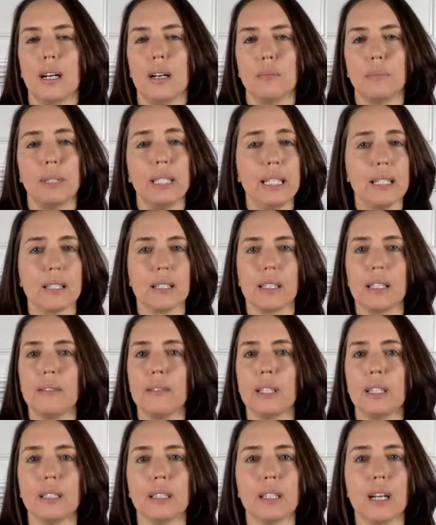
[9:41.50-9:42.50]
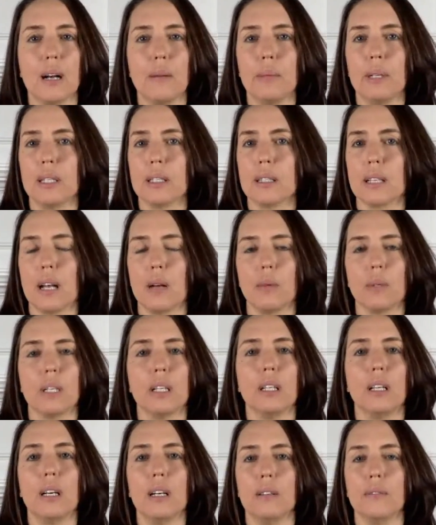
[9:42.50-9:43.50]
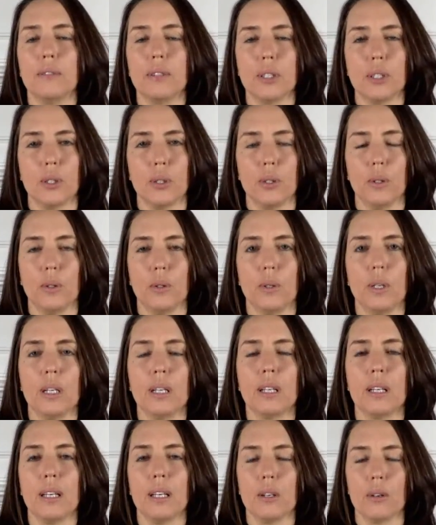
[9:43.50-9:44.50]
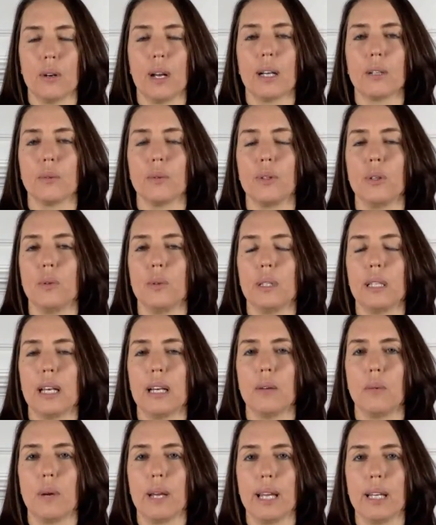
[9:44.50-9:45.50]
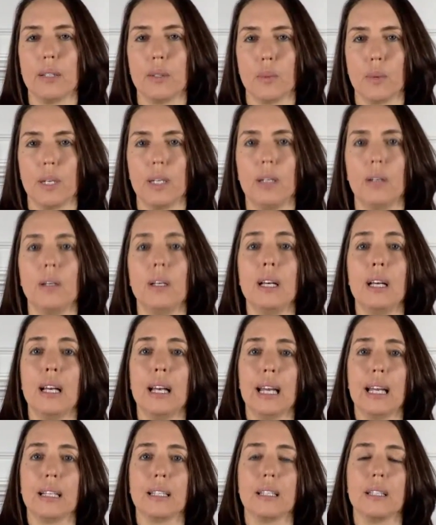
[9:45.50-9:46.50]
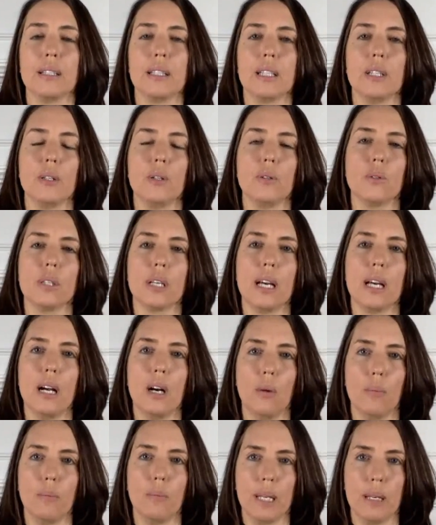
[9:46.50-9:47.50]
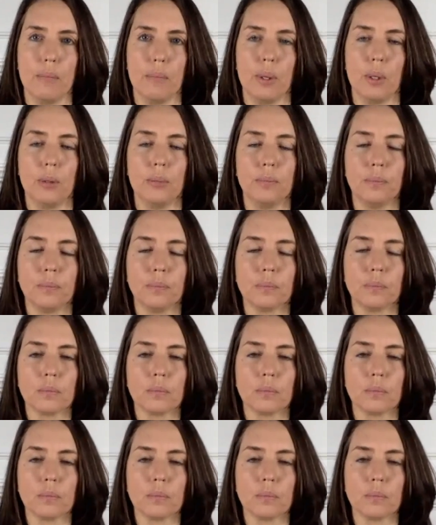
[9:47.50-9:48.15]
please leave it in the comments. I would love to interact with you in that way as well, and continue to help people